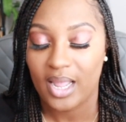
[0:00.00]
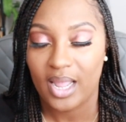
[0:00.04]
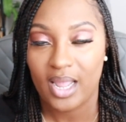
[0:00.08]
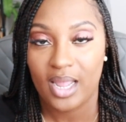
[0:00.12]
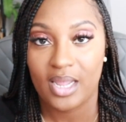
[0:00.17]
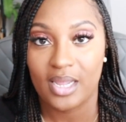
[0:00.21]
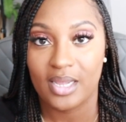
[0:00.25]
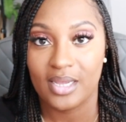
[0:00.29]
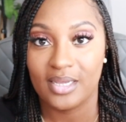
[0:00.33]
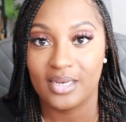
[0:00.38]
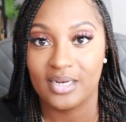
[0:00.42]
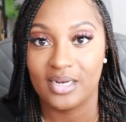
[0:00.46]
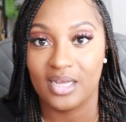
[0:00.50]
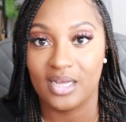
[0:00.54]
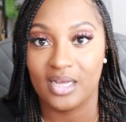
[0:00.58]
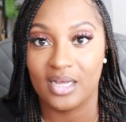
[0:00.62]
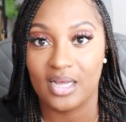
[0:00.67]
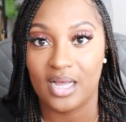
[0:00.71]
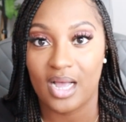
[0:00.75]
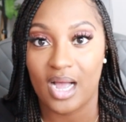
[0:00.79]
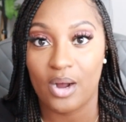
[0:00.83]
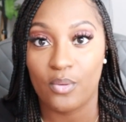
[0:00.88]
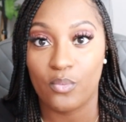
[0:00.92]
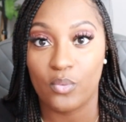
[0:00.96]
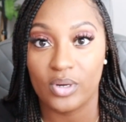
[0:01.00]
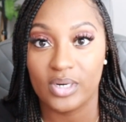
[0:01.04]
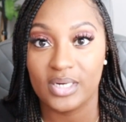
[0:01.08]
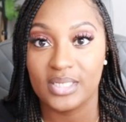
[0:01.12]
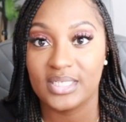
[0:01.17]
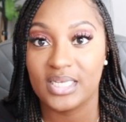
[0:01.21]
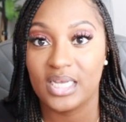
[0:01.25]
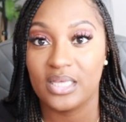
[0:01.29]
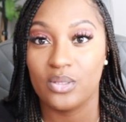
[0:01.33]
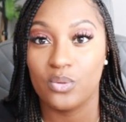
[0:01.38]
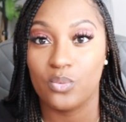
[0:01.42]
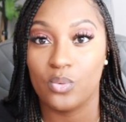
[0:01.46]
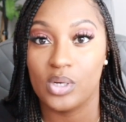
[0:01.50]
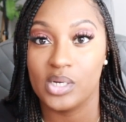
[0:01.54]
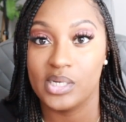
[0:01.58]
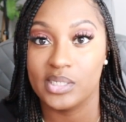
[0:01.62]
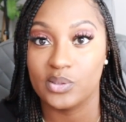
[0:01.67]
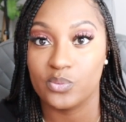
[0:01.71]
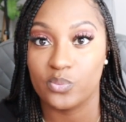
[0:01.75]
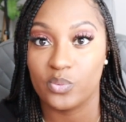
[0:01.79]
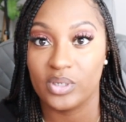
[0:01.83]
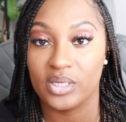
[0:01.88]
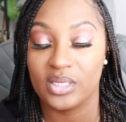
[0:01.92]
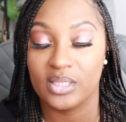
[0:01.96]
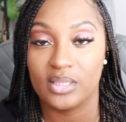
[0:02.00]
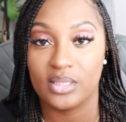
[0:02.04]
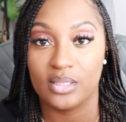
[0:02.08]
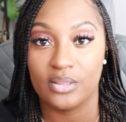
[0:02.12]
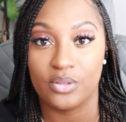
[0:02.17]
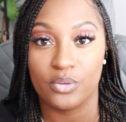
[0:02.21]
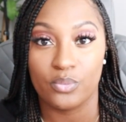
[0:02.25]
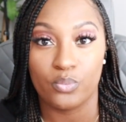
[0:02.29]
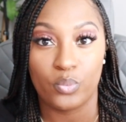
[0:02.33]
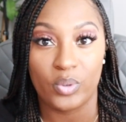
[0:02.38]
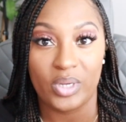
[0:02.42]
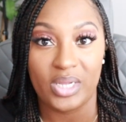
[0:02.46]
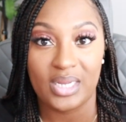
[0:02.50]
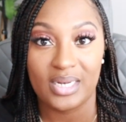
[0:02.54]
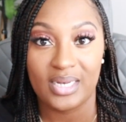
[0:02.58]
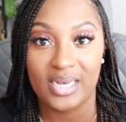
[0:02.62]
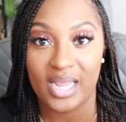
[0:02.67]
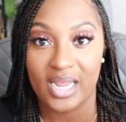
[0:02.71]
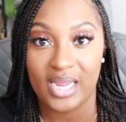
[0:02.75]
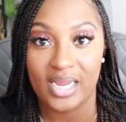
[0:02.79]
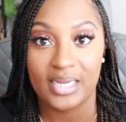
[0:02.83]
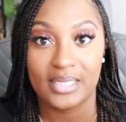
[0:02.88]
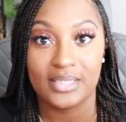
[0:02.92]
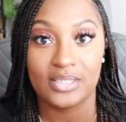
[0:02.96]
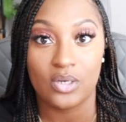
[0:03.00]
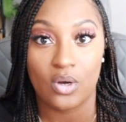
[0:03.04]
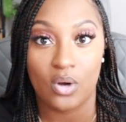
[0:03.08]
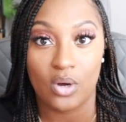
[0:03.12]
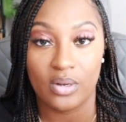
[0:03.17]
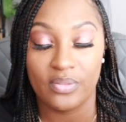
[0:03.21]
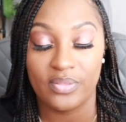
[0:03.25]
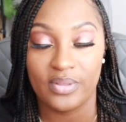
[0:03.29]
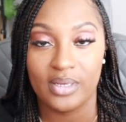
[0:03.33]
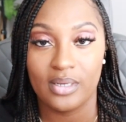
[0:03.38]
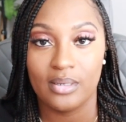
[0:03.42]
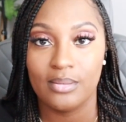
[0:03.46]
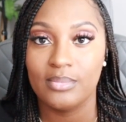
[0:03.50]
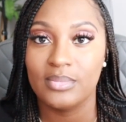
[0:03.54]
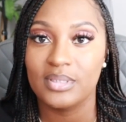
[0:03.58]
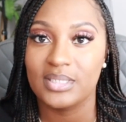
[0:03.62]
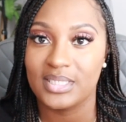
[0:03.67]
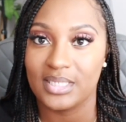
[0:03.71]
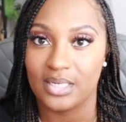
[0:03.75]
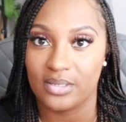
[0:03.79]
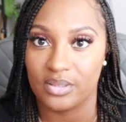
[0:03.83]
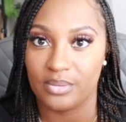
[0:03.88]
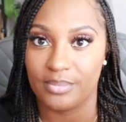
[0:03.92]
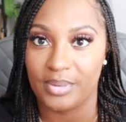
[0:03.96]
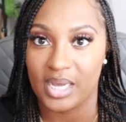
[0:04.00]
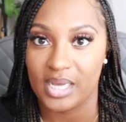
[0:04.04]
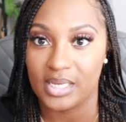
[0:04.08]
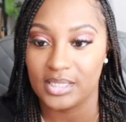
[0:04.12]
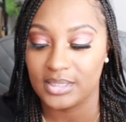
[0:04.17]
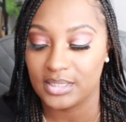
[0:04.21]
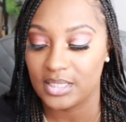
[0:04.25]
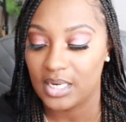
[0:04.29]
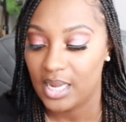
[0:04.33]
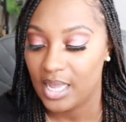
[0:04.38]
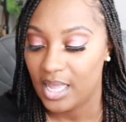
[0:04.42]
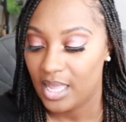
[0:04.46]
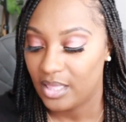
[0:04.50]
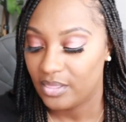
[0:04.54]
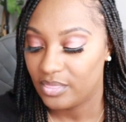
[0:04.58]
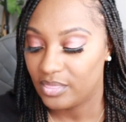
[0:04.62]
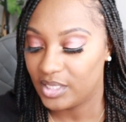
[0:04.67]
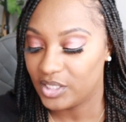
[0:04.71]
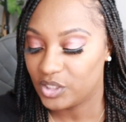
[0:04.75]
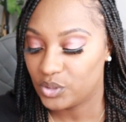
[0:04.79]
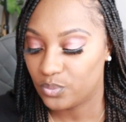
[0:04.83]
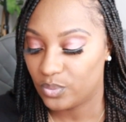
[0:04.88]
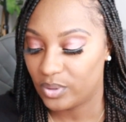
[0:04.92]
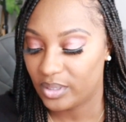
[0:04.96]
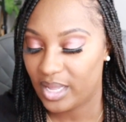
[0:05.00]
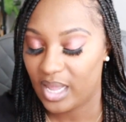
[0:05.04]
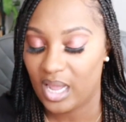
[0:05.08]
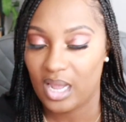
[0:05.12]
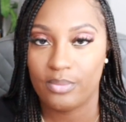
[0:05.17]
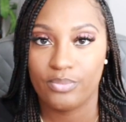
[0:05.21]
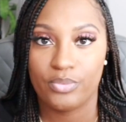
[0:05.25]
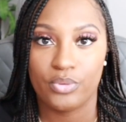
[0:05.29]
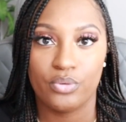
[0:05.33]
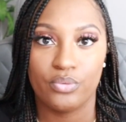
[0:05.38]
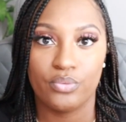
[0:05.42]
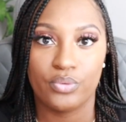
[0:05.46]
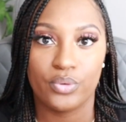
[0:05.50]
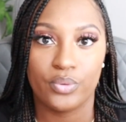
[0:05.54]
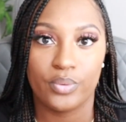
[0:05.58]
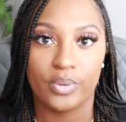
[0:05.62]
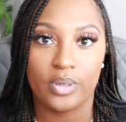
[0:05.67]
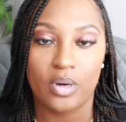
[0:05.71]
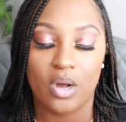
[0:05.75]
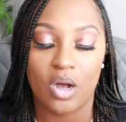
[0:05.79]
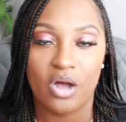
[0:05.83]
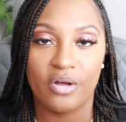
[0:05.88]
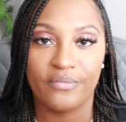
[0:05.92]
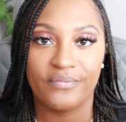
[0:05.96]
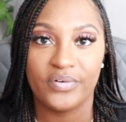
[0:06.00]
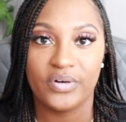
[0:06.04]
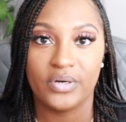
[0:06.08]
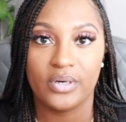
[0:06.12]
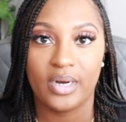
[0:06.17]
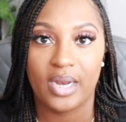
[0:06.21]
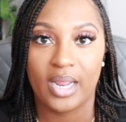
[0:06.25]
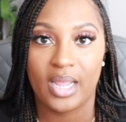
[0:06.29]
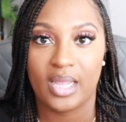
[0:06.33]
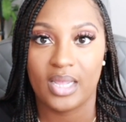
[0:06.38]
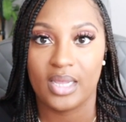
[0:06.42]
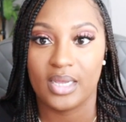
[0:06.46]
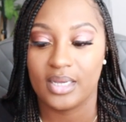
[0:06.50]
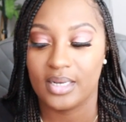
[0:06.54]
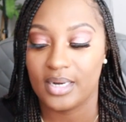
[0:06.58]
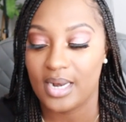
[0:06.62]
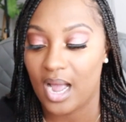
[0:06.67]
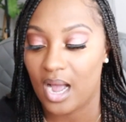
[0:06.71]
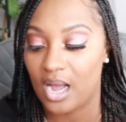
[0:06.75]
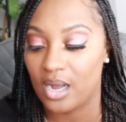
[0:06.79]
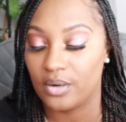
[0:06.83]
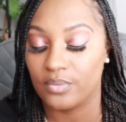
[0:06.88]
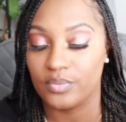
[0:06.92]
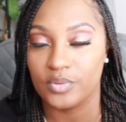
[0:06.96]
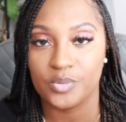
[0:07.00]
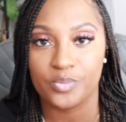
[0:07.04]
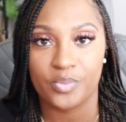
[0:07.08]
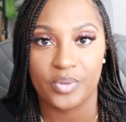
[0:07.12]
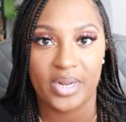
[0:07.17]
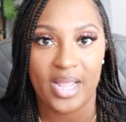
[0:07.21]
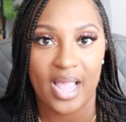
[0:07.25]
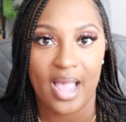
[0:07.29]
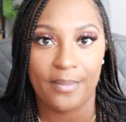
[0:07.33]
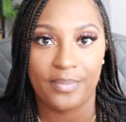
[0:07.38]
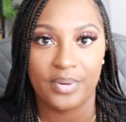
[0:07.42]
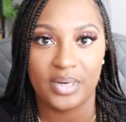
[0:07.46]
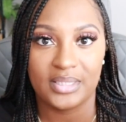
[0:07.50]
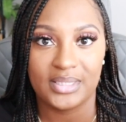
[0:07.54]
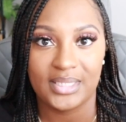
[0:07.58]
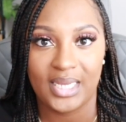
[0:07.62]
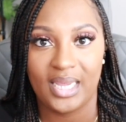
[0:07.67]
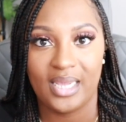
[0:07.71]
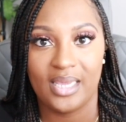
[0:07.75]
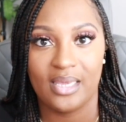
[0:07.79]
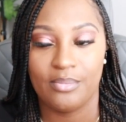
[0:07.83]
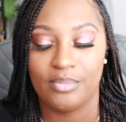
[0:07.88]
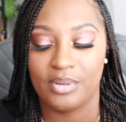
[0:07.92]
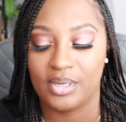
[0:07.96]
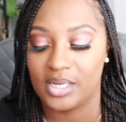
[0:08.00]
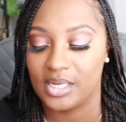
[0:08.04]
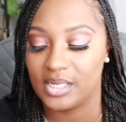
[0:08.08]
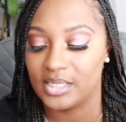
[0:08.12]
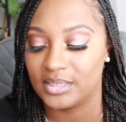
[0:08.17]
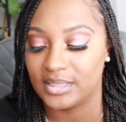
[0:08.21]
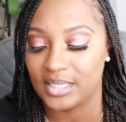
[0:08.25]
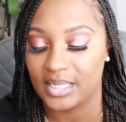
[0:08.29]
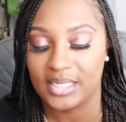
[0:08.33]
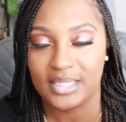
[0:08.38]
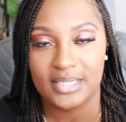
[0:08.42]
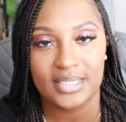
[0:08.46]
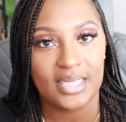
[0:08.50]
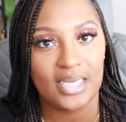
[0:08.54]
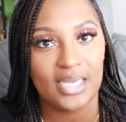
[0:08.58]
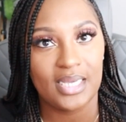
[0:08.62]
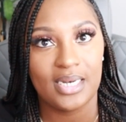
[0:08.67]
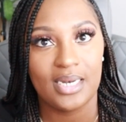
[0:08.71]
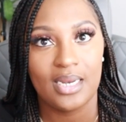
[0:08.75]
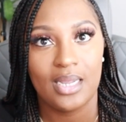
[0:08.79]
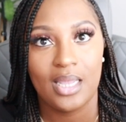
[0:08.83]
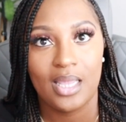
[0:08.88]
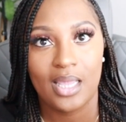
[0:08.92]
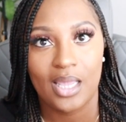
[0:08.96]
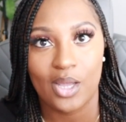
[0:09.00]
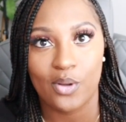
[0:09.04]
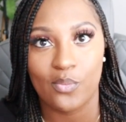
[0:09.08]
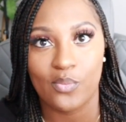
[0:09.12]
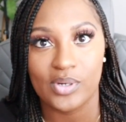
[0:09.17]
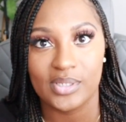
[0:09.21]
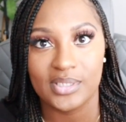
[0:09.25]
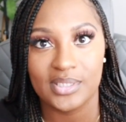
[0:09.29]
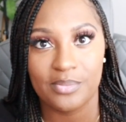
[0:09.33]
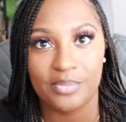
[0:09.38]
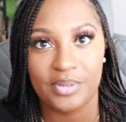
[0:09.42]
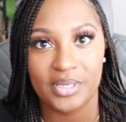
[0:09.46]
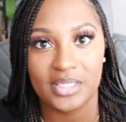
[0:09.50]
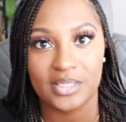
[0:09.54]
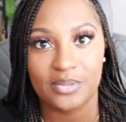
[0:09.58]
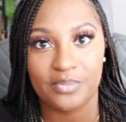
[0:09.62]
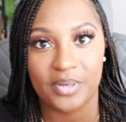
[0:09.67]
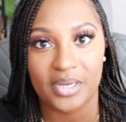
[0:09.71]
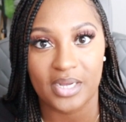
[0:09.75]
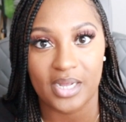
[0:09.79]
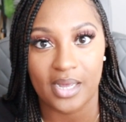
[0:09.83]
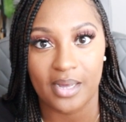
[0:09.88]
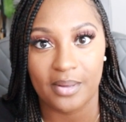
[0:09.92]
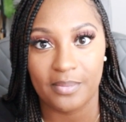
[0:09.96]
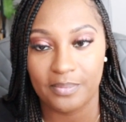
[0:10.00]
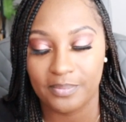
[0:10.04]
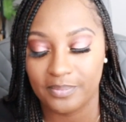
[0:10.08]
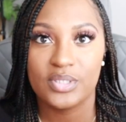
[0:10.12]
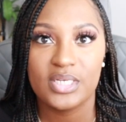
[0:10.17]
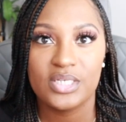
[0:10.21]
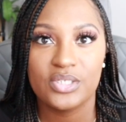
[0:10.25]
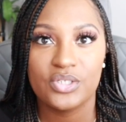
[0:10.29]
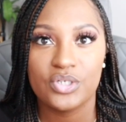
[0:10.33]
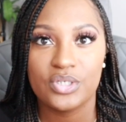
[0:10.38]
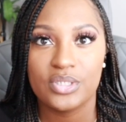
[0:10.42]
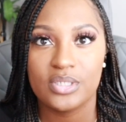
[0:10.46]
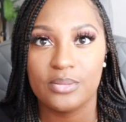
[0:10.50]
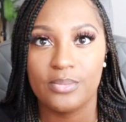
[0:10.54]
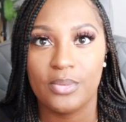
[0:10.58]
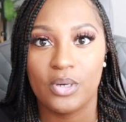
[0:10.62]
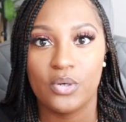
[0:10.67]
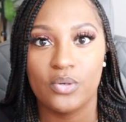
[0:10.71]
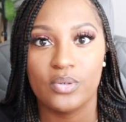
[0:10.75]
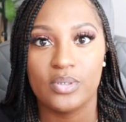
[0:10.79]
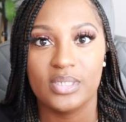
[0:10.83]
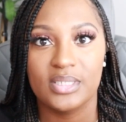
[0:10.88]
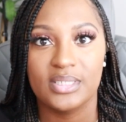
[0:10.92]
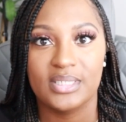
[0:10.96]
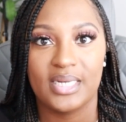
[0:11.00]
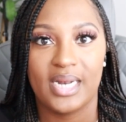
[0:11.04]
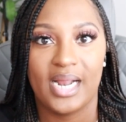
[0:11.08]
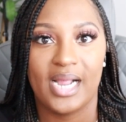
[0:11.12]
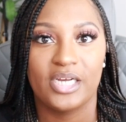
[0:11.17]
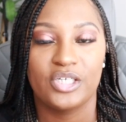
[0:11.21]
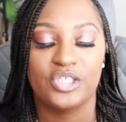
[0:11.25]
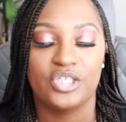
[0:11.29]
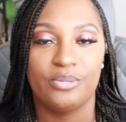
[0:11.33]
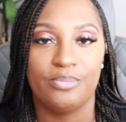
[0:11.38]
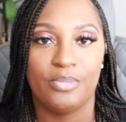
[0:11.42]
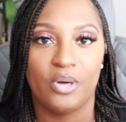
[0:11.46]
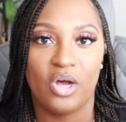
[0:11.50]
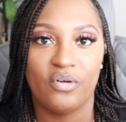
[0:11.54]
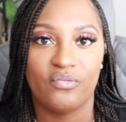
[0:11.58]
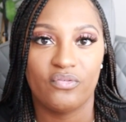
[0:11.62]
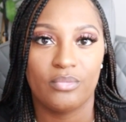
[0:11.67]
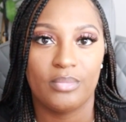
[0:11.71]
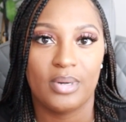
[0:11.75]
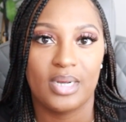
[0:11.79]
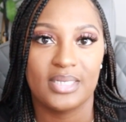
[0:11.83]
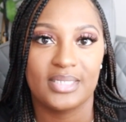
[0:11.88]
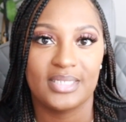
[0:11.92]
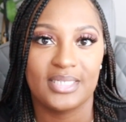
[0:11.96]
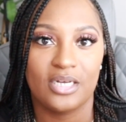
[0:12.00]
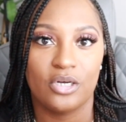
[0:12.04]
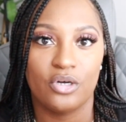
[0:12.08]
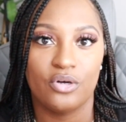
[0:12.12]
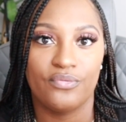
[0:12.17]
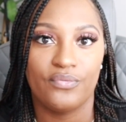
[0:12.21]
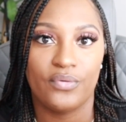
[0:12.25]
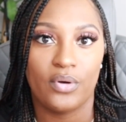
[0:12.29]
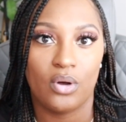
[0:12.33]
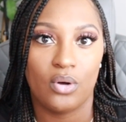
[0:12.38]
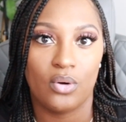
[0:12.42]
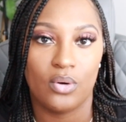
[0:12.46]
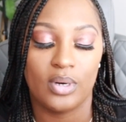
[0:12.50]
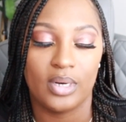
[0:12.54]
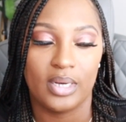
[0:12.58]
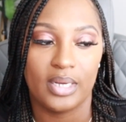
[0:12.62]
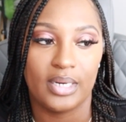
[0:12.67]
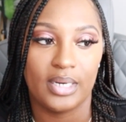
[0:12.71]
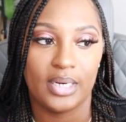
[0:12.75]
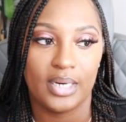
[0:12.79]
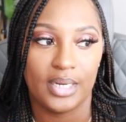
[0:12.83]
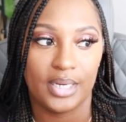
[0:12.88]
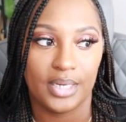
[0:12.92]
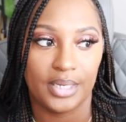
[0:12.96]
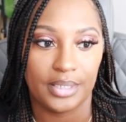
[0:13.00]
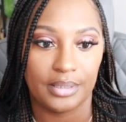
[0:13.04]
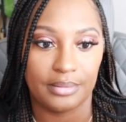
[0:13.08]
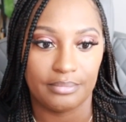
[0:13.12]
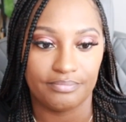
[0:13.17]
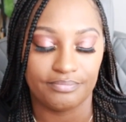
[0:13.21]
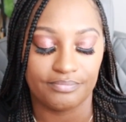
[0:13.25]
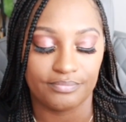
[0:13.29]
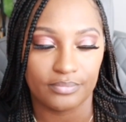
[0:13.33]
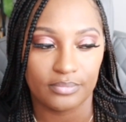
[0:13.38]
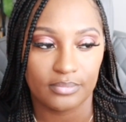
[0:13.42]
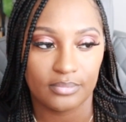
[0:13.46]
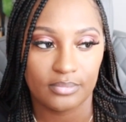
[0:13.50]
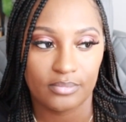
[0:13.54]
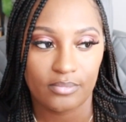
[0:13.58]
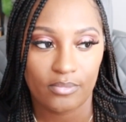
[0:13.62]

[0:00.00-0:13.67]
And I want to say the ones with the weekdays on them sell the best. This one came through an offer, and I was pretty happy to take it because, like I said, it was a bins pickup. These are some hokas that I actually bought for myself on